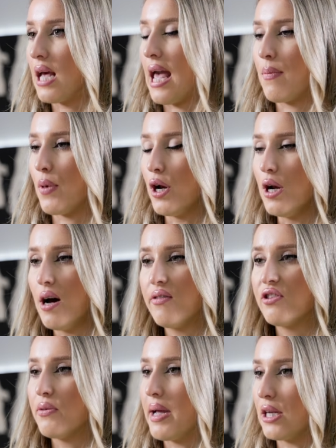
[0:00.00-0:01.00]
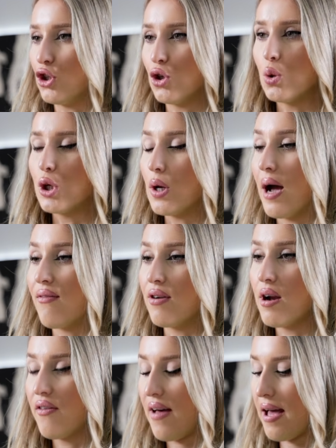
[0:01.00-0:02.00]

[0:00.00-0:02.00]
tape enough to make sure you have enough